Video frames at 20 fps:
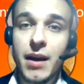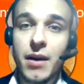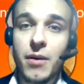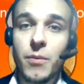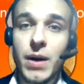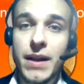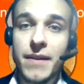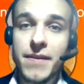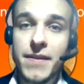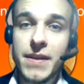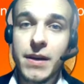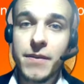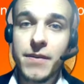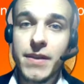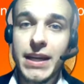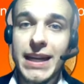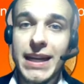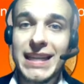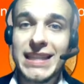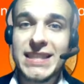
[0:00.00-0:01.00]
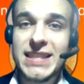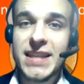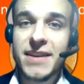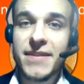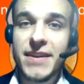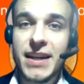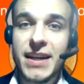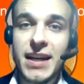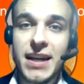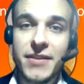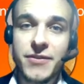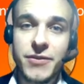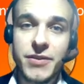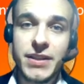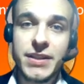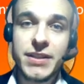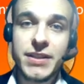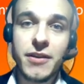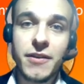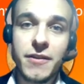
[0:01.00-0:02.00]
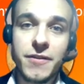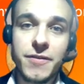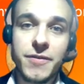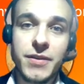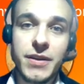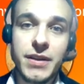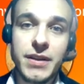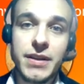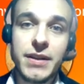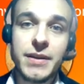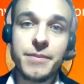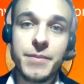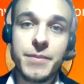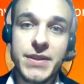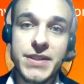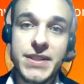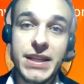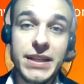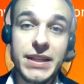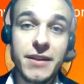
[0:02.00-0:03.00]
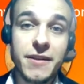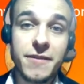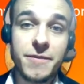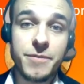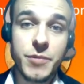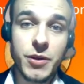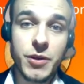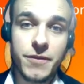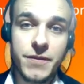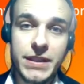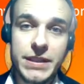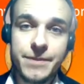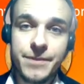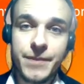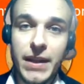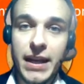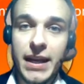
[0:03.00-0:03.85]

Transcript: 1,700% of profit,